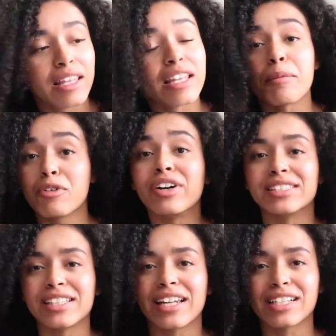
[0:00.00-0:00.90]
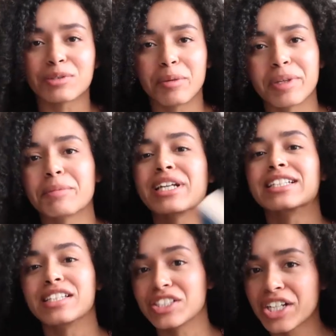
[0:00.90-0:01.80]
and then I move on to the next one. But
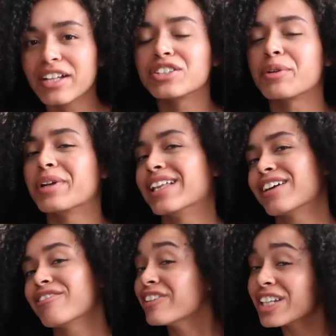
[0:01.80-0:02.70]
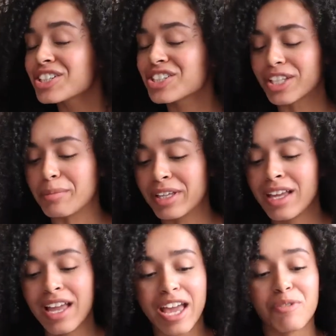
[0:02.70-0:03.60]
because of this challenge, I want to like finish them
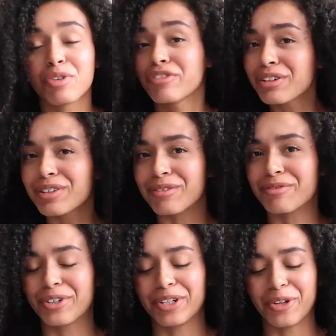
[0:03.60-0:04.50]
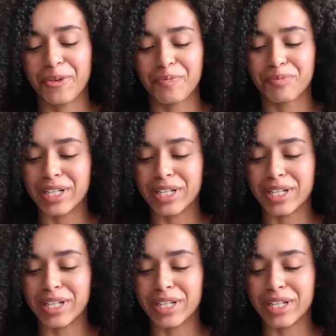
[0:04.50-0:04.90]
and review them for you.